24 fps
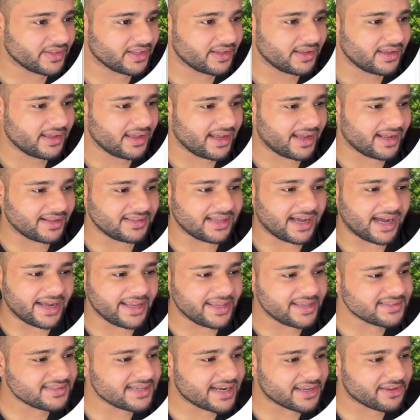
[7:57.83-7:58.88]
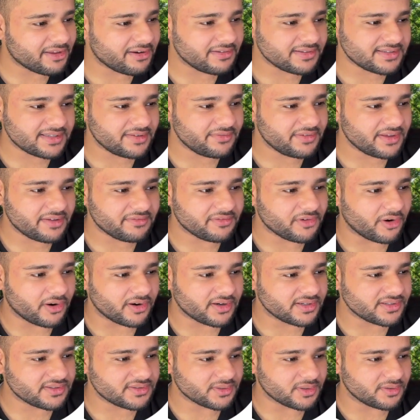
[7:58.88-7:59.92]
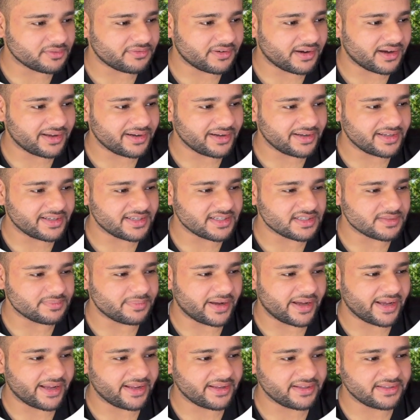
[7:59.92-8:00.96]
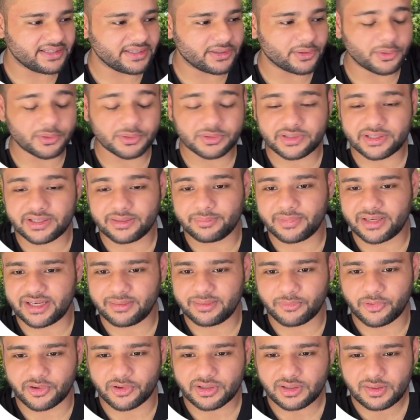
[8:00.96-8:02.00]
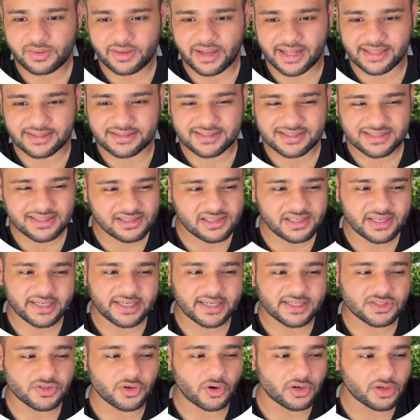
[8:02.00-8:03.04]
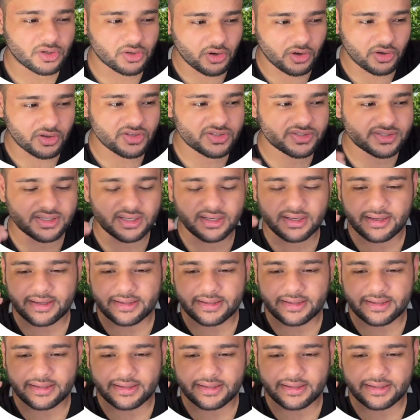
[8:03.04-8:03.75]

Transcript: And the highest accuracy we have gotten so far is by the O3 mini model, and still it does not cross the